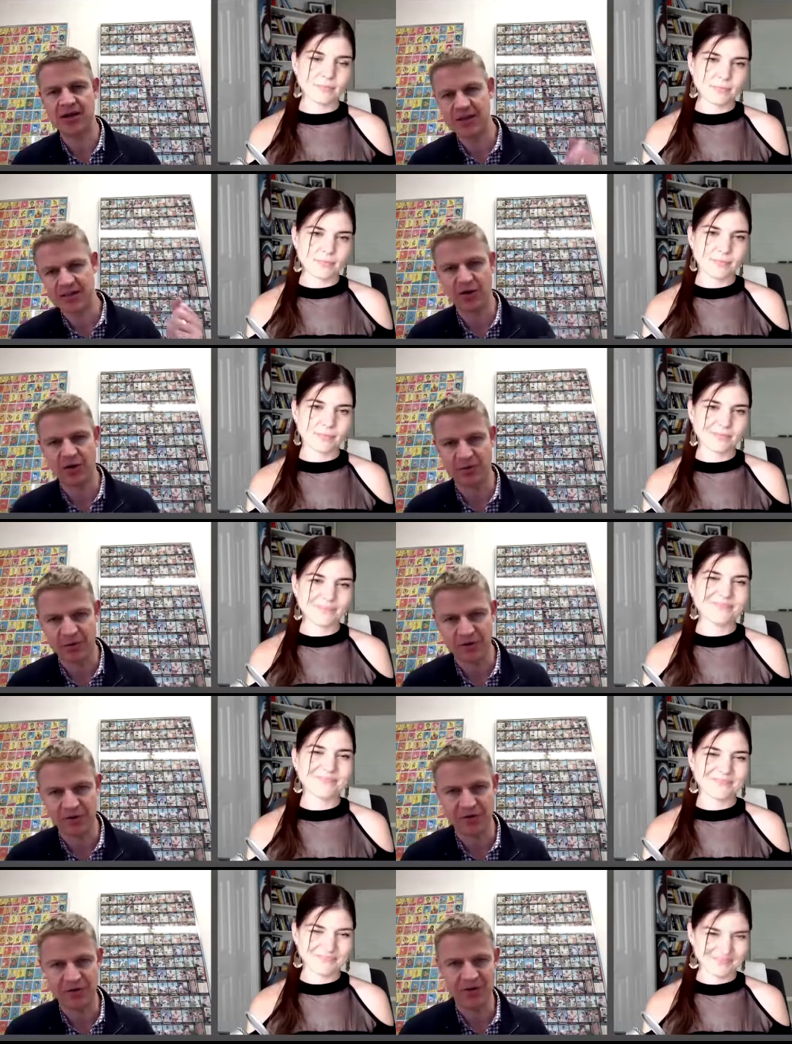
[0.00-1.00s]
Speaker 1: to hit the
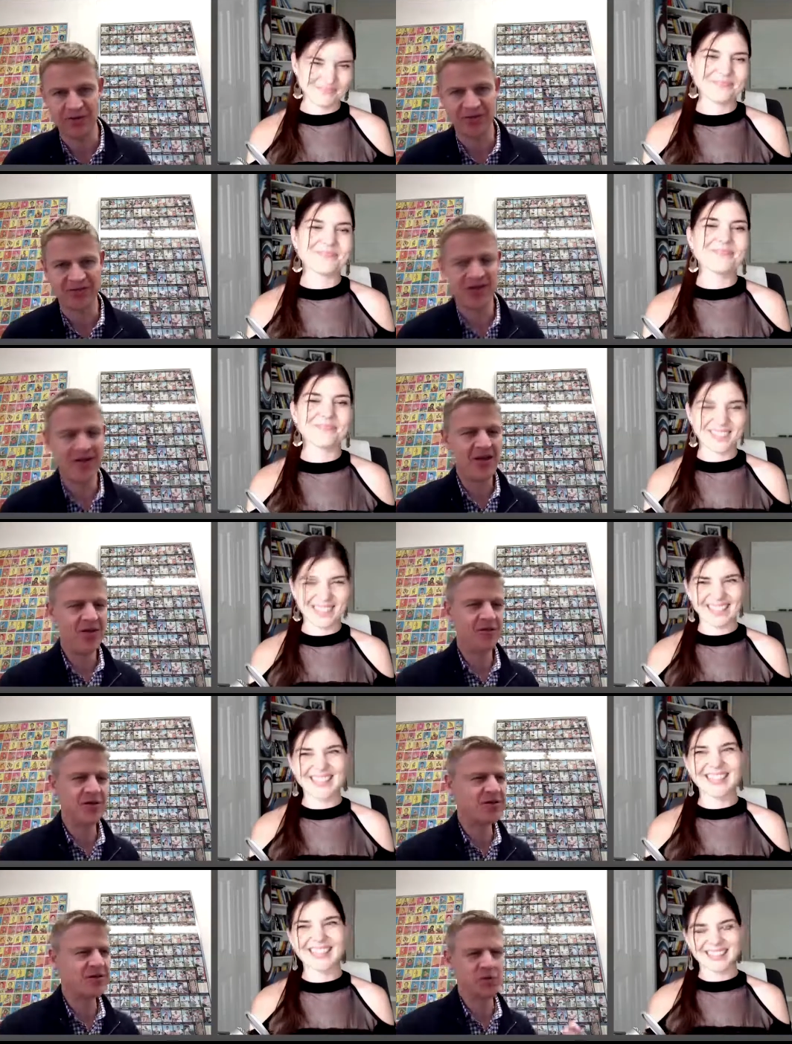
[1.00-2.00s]
entrepreneur with,
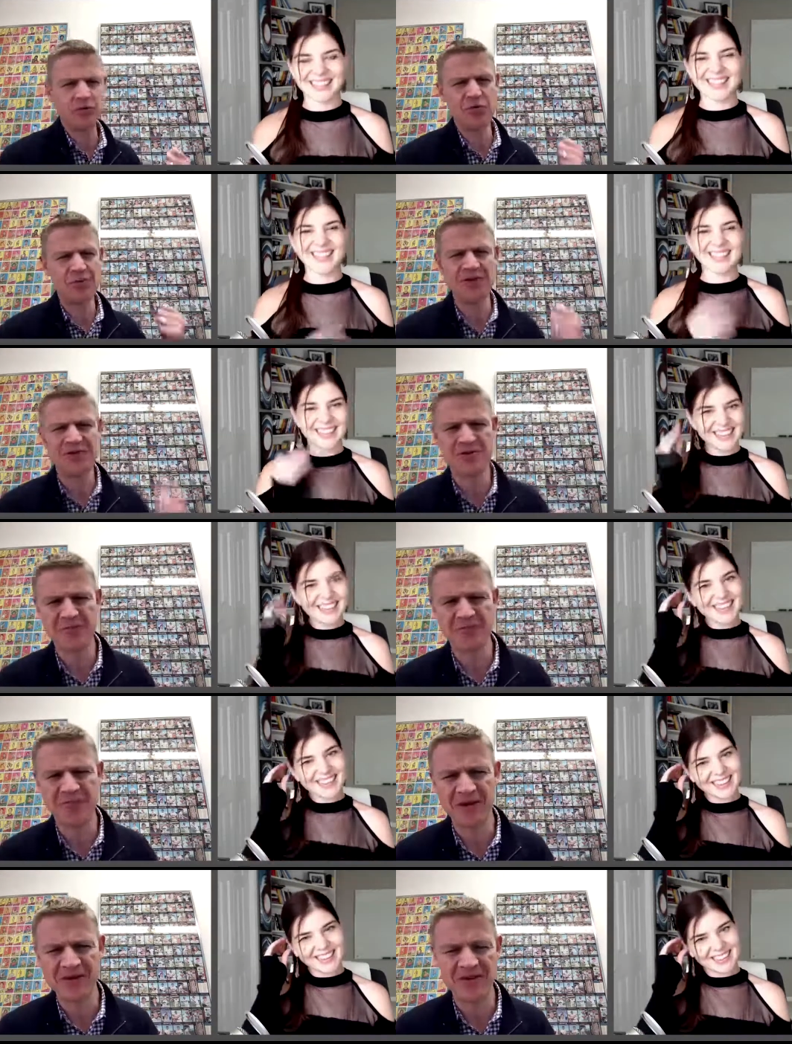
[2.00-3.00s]
which is you missed your
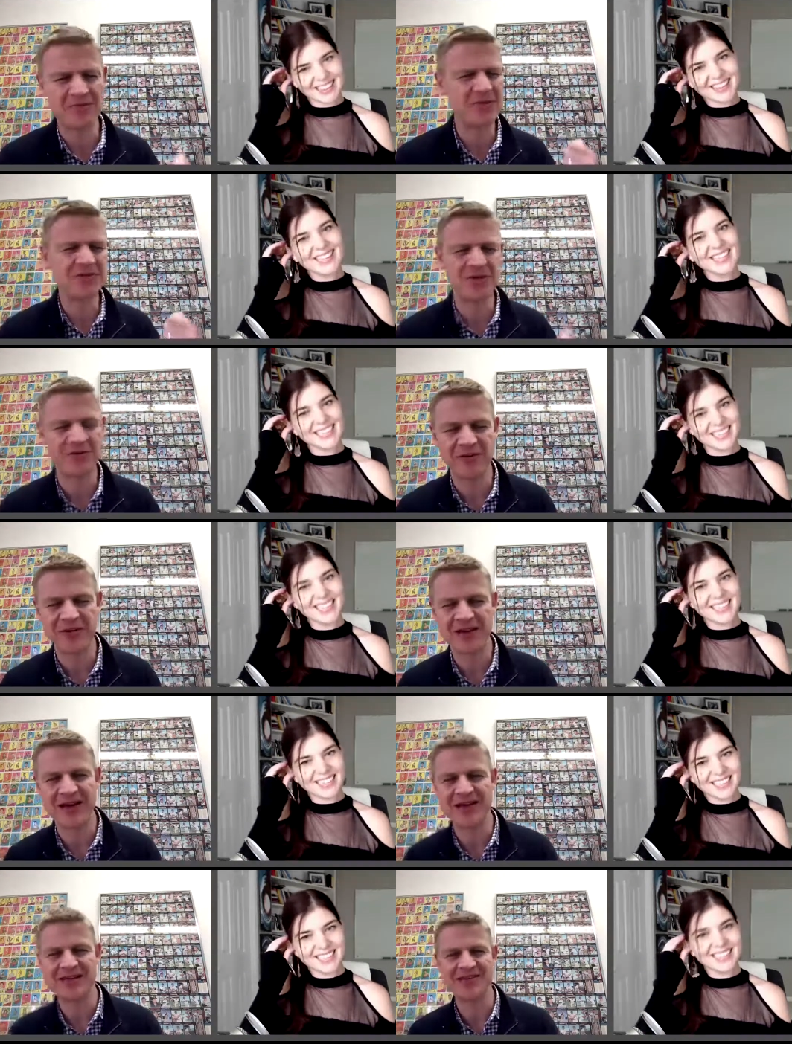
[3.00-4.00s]
bud, you missed your
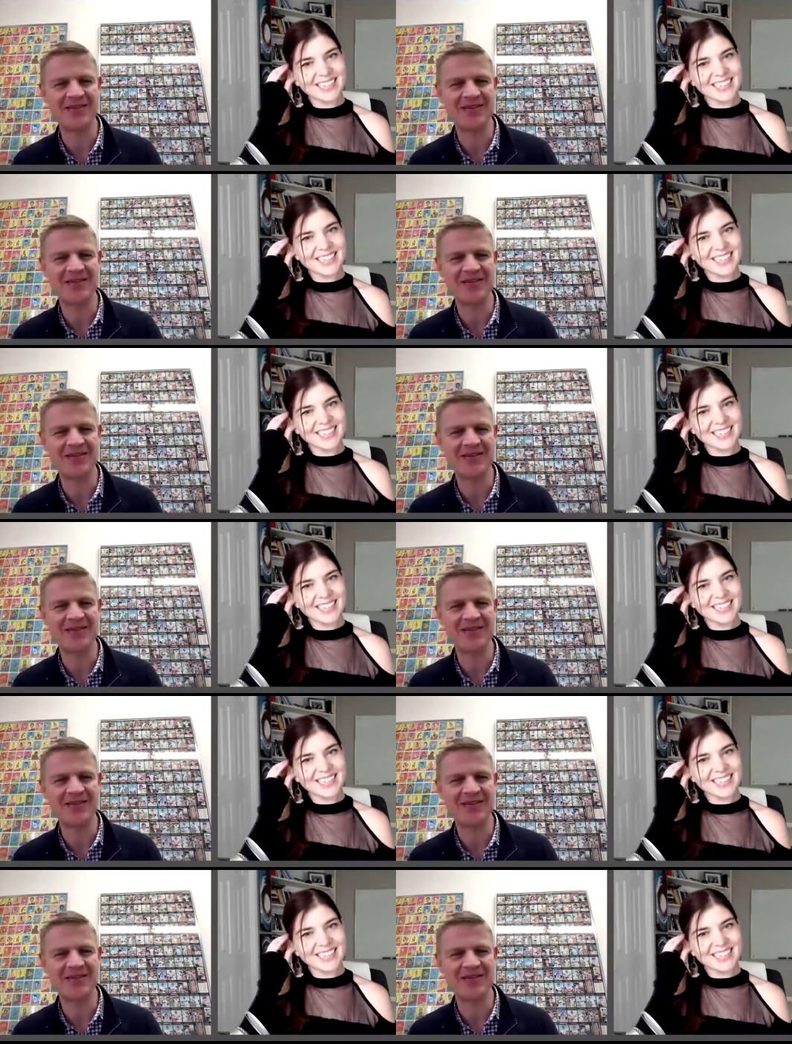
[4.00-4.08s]
forecast.